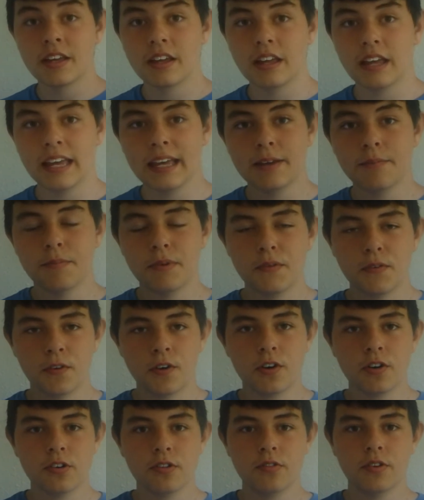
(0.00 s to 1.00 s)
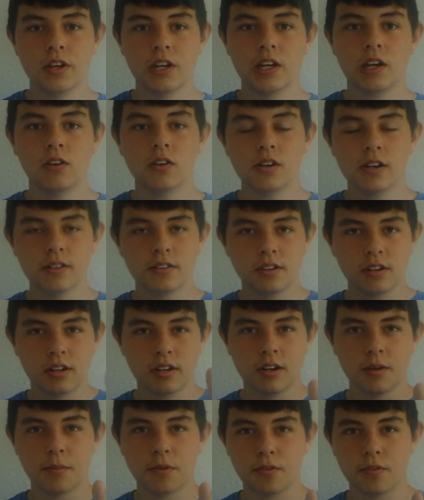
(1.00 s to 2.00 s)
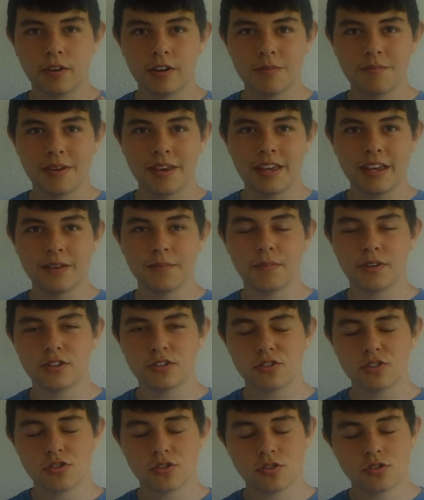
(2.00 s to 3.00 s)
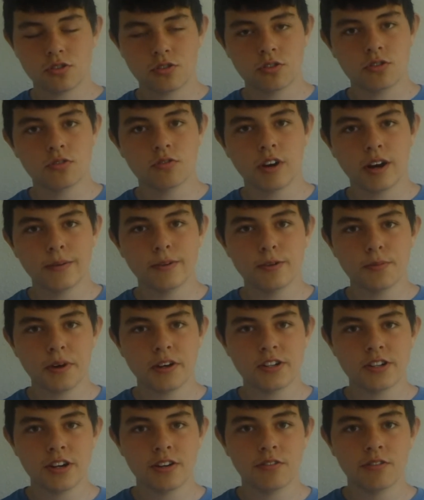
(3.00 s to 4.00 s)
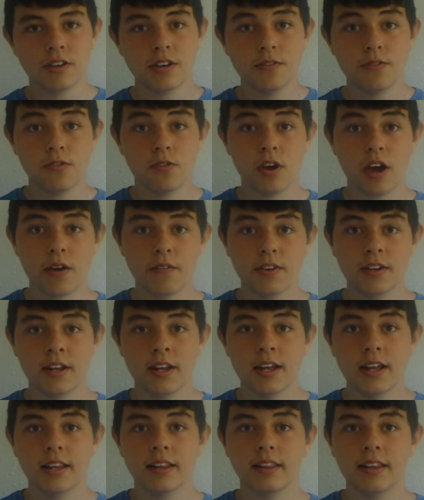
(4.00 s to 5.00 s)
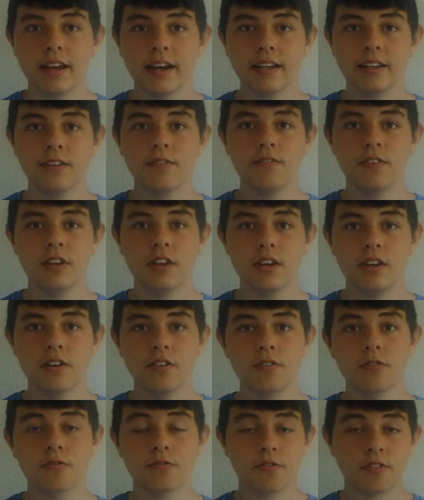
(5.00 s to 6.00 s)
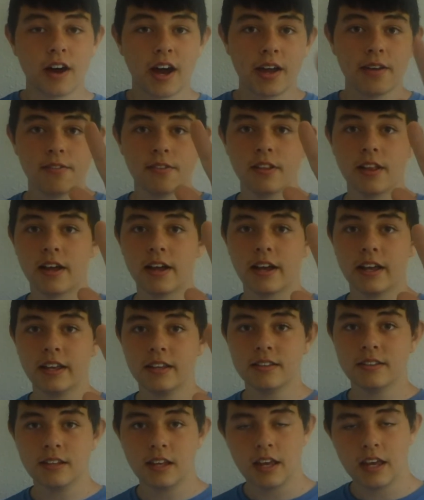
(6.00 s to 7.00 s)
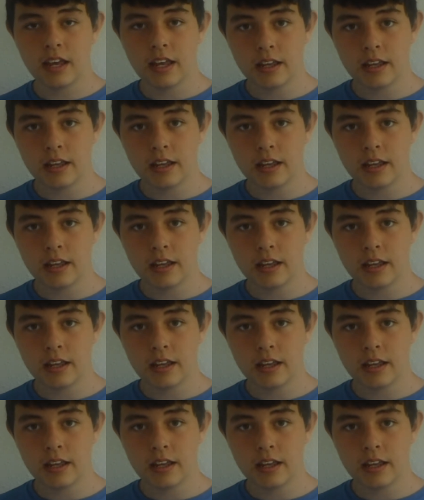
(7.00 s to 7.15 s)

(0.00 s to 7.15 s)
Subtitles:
And before we go on to the number 1 pick, be sure to subscribe to my channel if you haven't. Like the video, 5 likes.